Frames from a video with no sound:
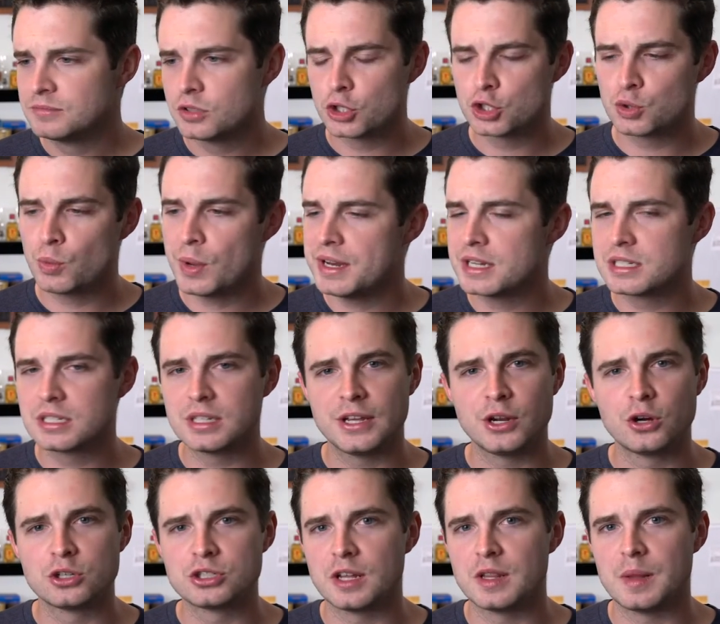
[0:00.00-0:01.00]
the sweetness
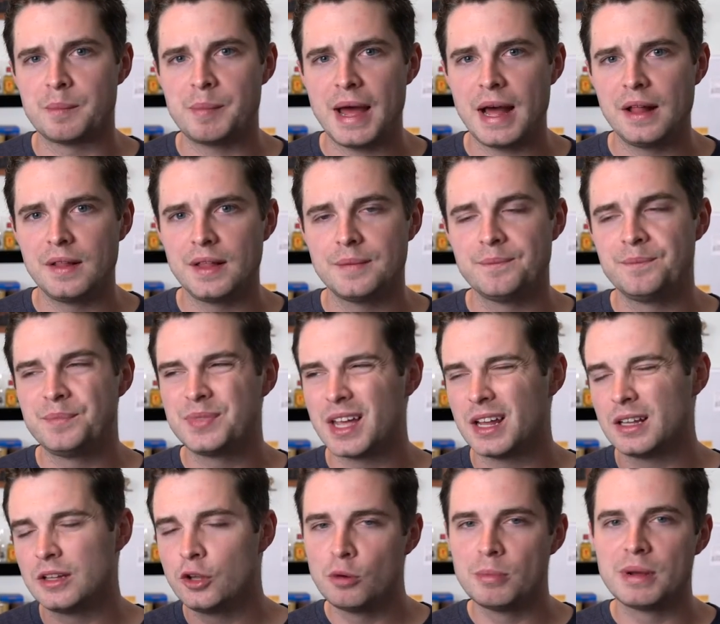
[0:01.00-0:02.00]
lingers on the palate,
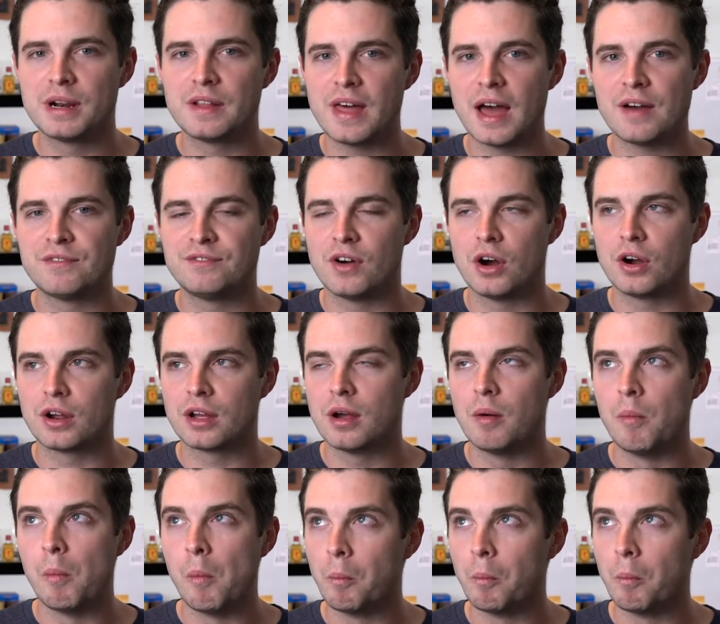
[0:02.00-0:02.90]
a little bit of that funk.